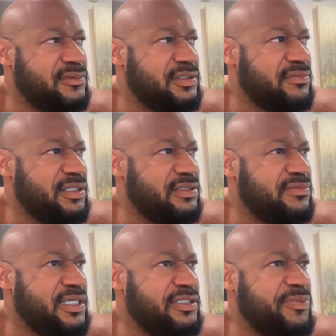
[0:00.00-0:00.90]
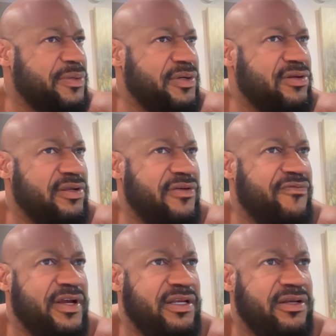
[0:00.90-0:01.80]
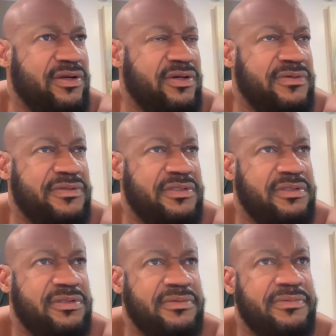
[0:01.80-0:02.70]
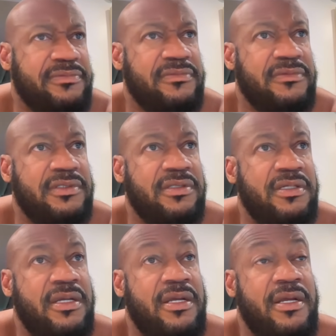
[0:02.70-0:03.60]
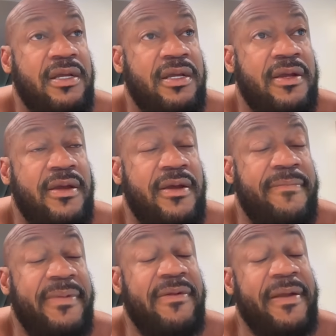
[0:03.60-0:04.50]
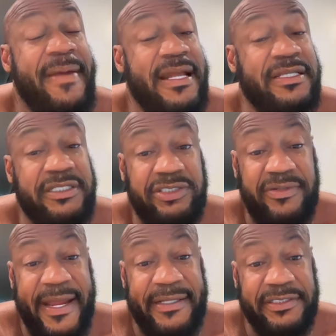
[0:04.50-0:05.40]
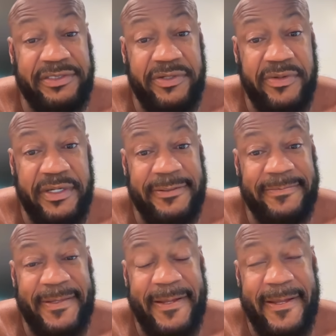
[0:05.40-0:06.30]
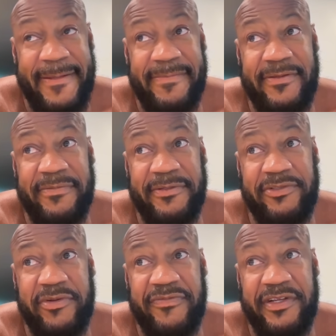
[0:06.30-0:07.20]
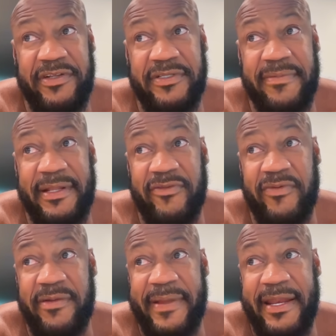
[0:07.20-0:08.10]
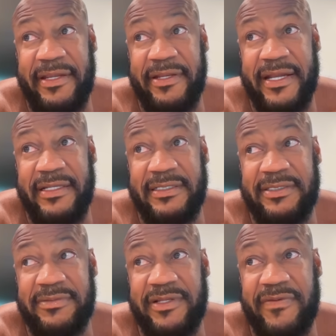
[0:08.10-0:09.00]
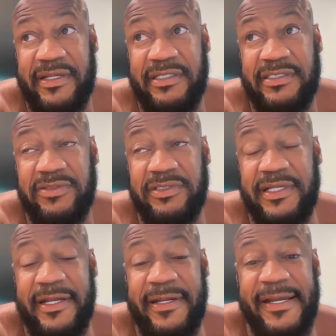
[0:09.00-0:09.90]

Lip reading: I mean, sometimes people get on your fucking nerves. But anyway, back to this tragic story. It's going to be a short video. I'm about to run up out of here. I got some stuff I need to do today.